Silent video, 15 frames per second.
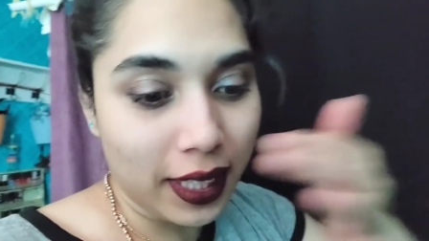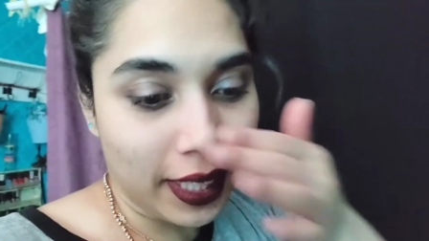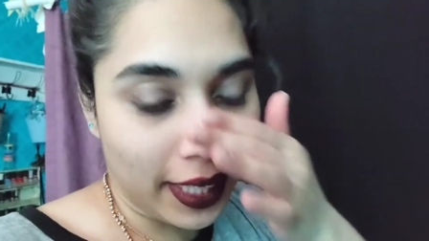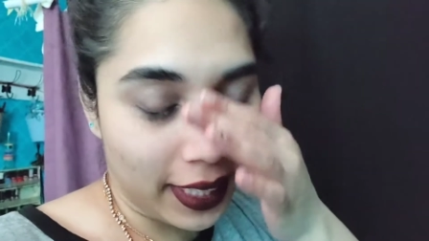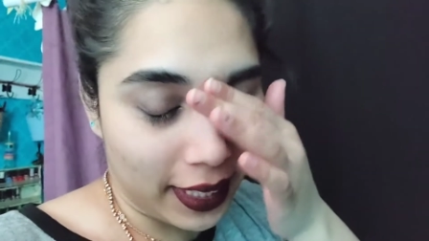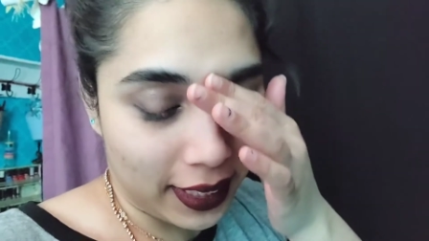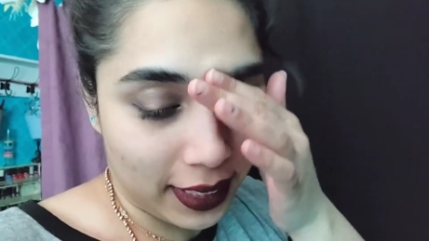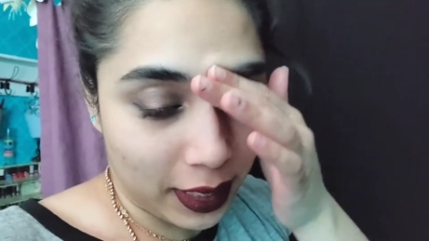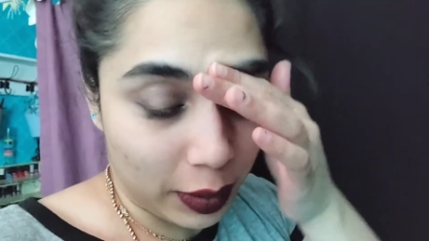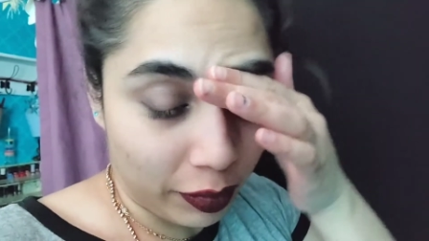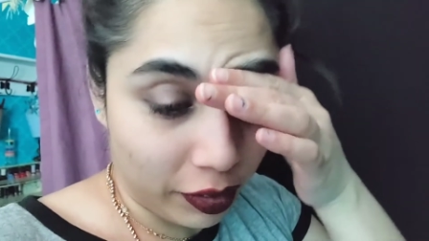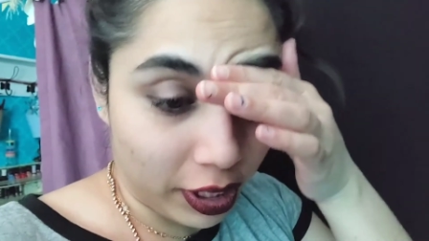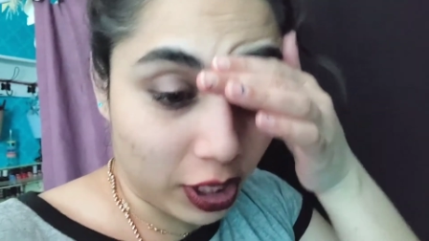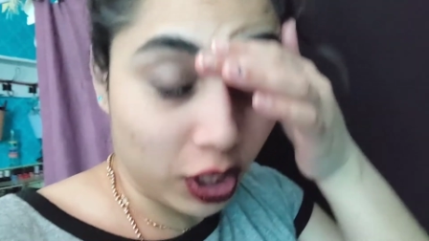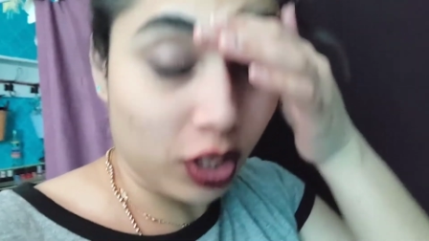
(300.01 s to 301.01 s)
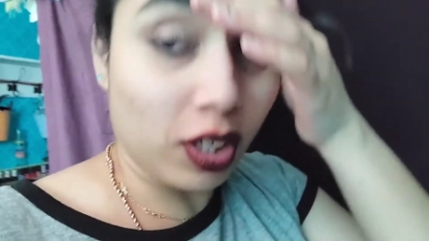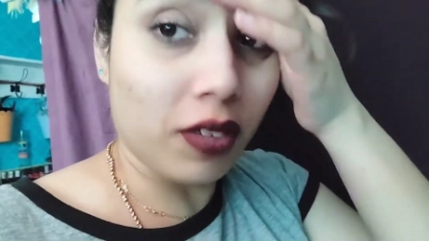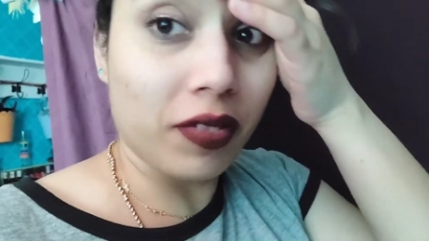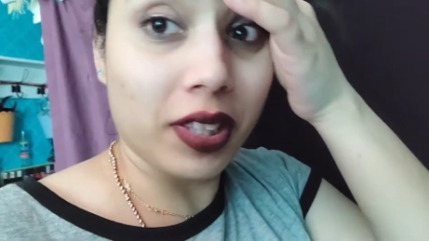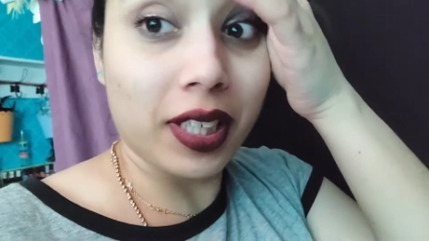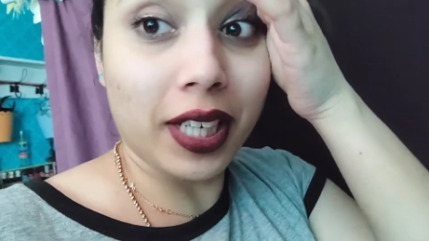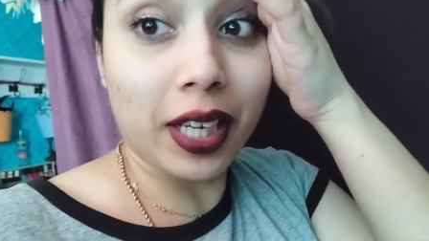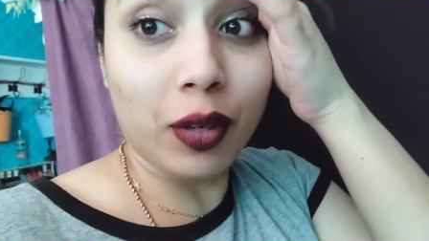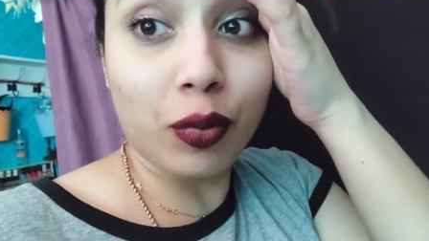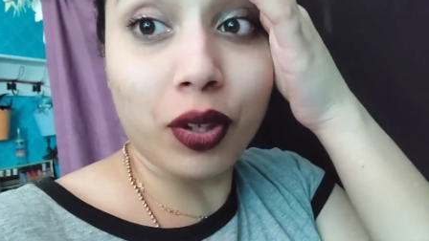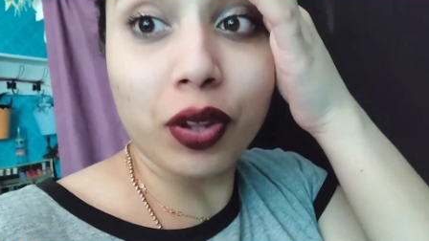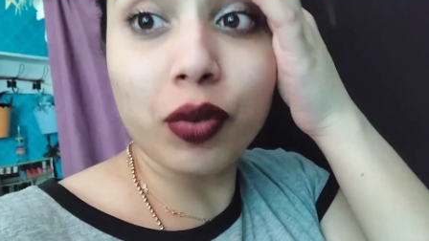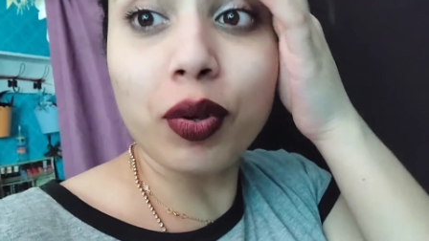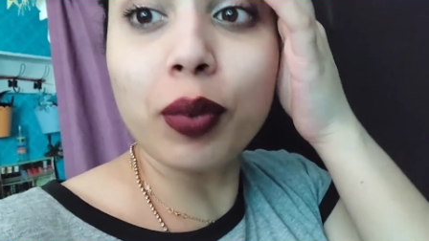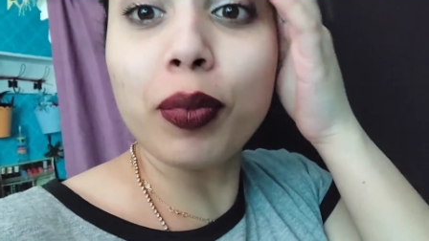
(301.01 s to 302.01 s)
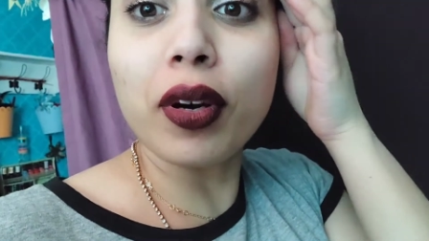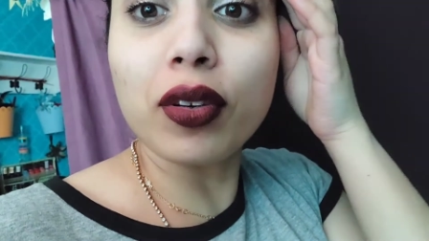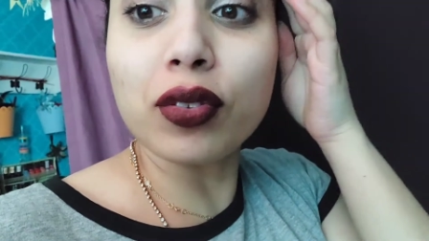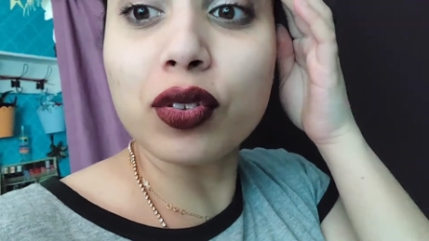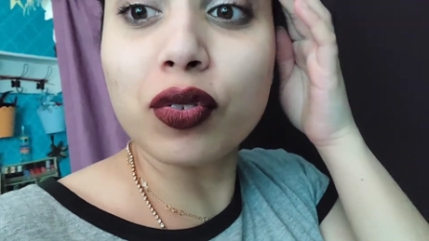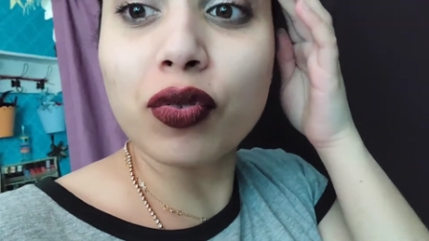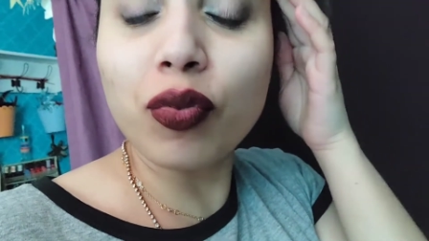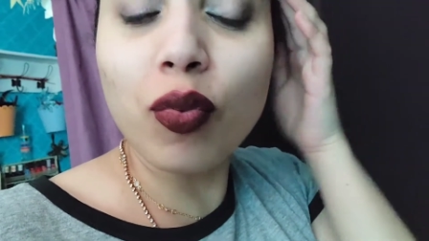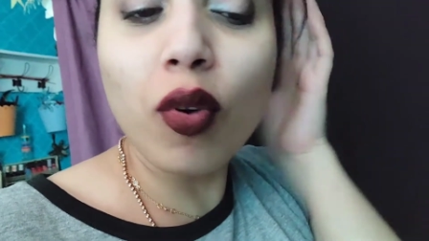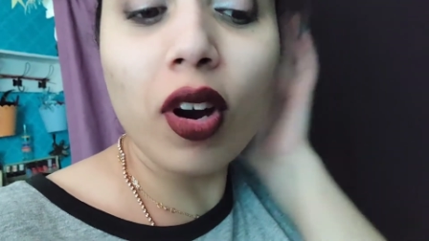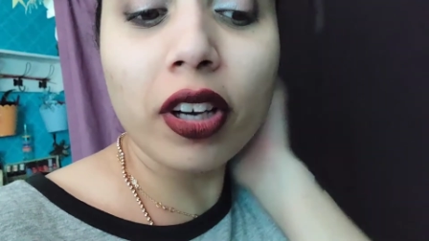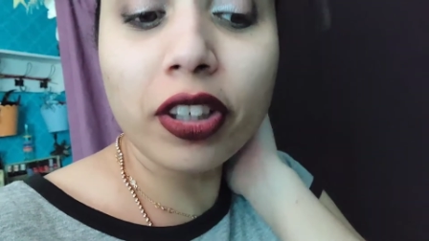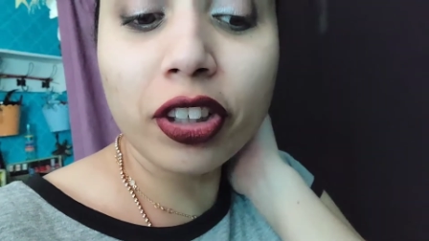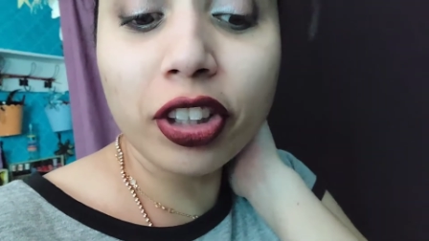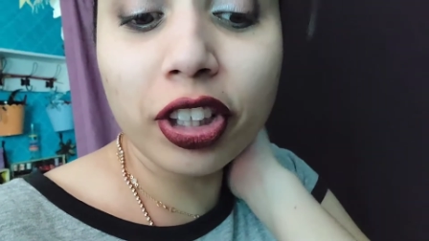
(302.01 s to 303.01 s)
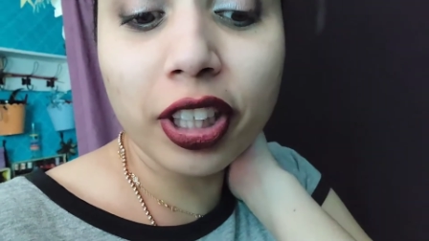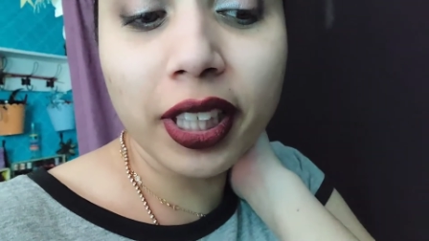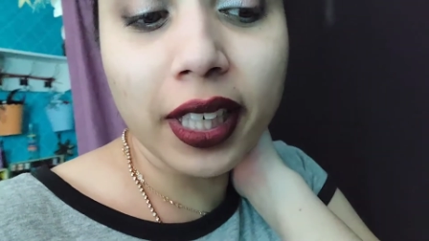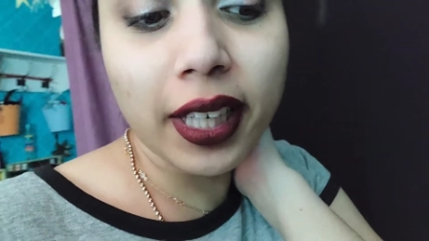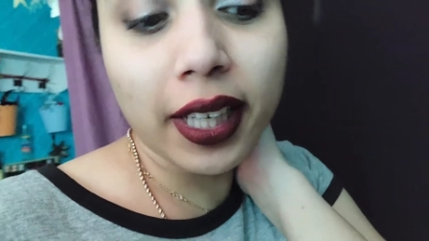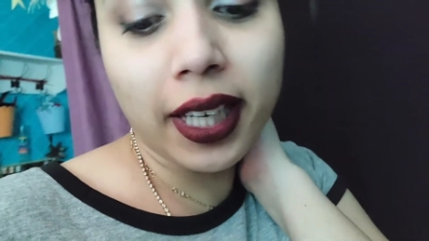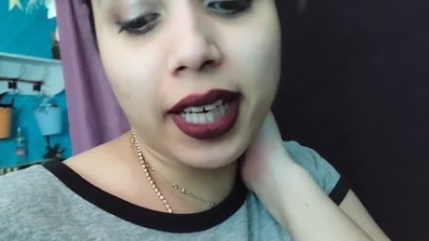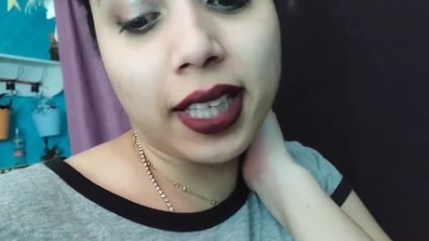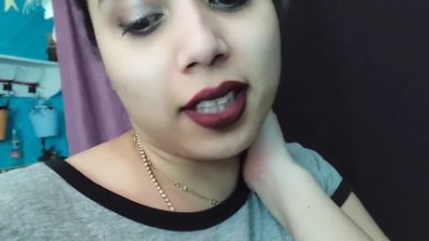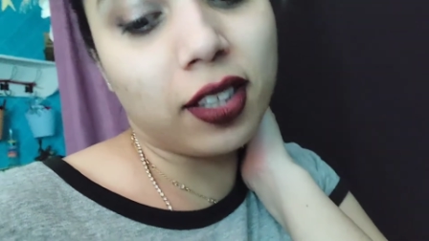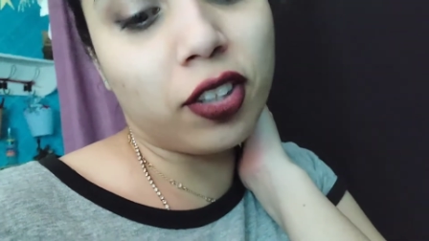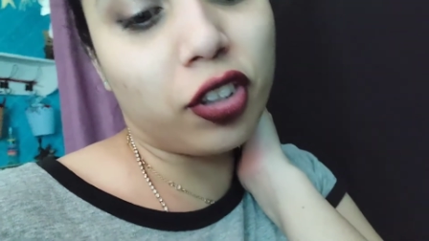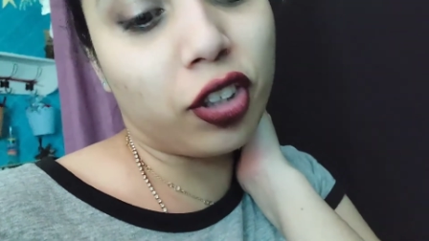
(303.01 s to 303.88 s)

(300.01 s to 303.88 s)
I ended up finishing off the night with three bottles of water, had another